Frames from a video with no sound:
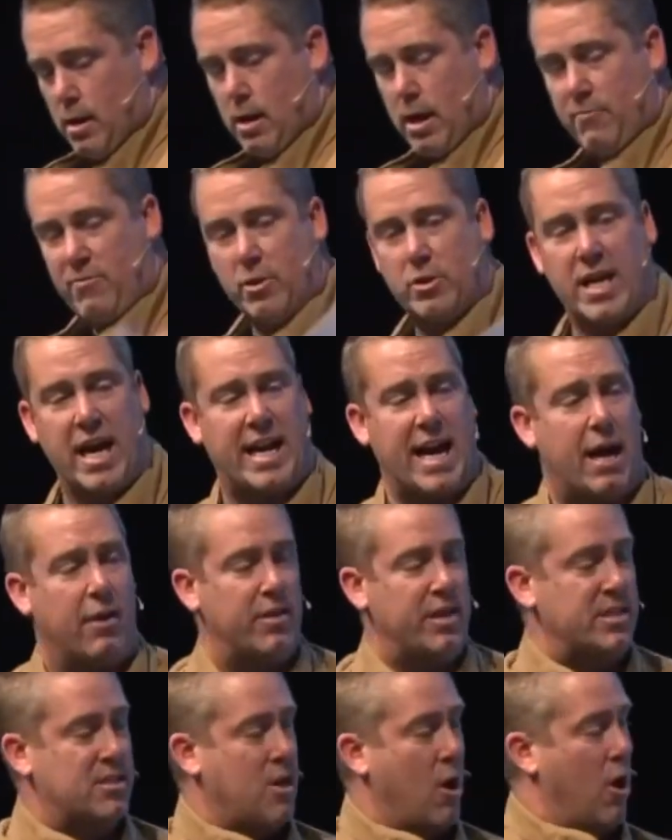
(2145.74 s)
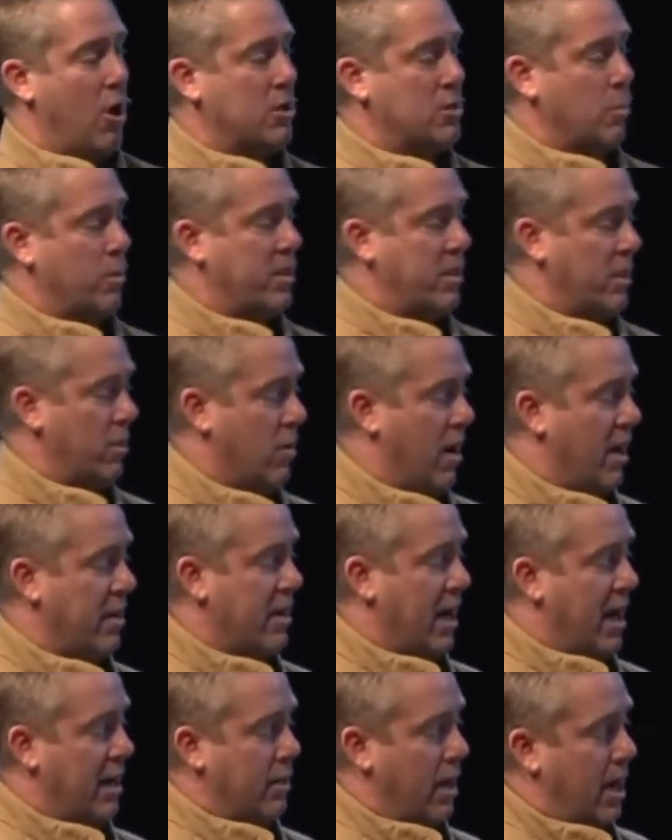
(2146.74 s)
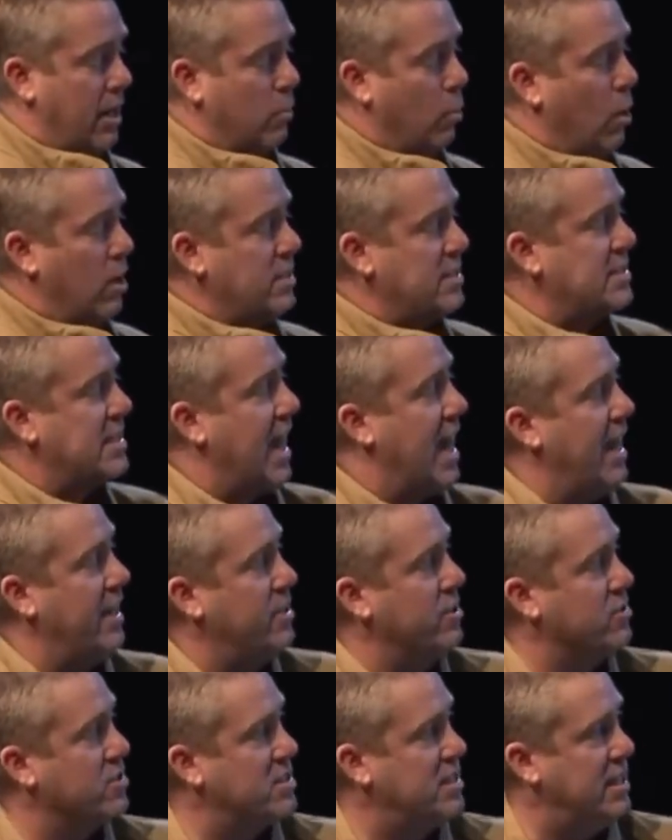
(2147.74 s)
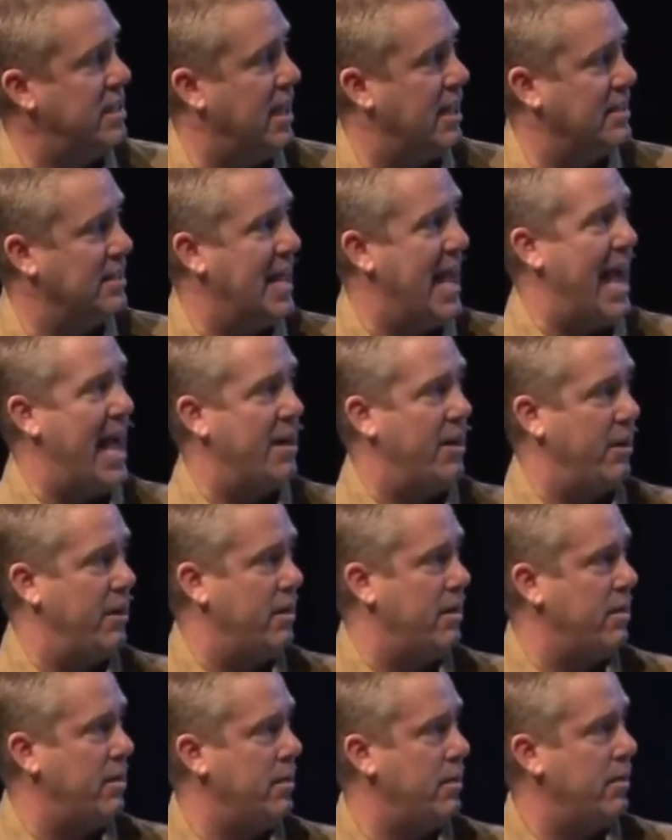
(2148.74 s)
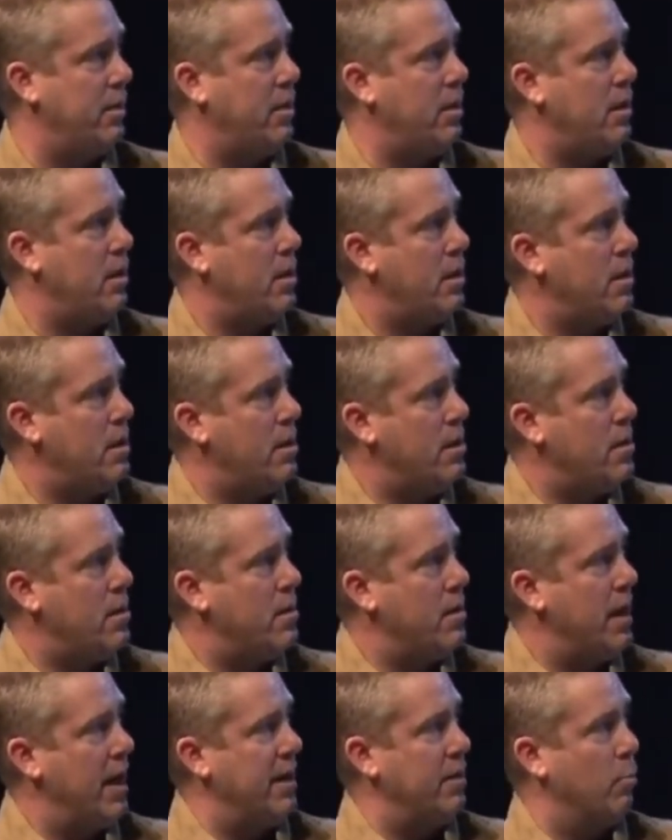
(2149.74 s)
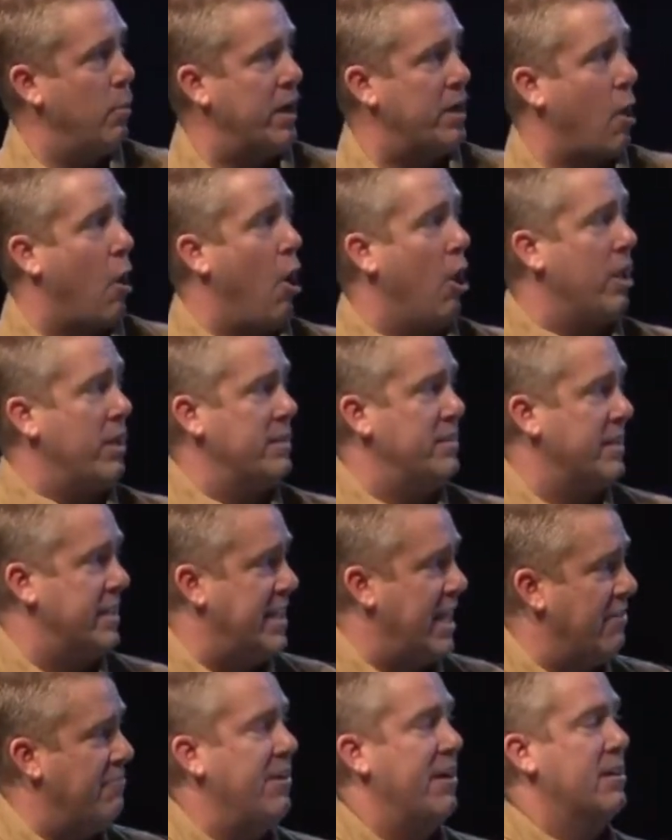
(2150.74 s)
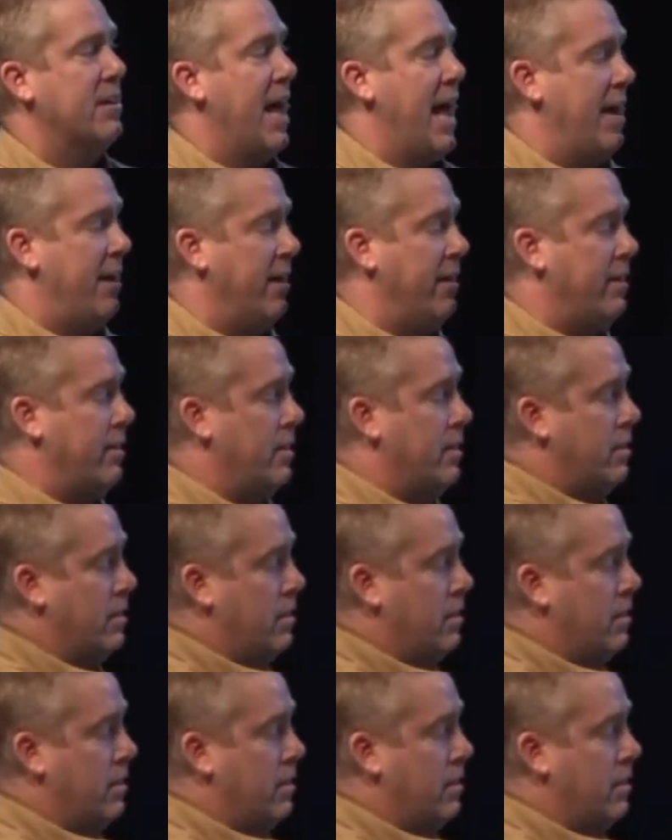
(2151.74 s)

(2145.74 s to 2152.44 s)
if you take out these cards with you, on one side, you'll see a ladder. And we call it the giving ladder.